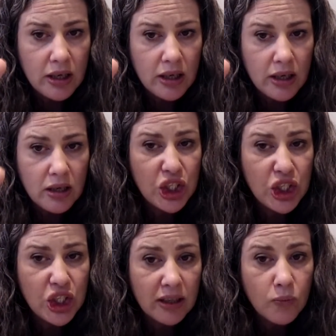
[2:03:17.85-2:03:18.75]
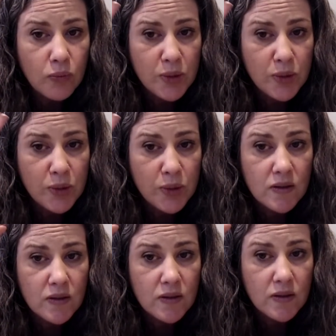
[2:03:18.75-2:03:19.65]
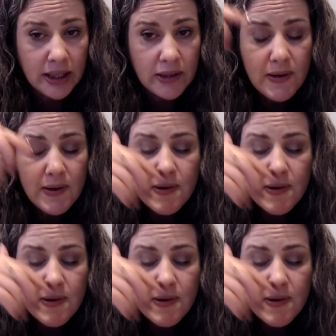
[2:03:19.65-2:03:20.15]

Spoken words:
Qian, which means China.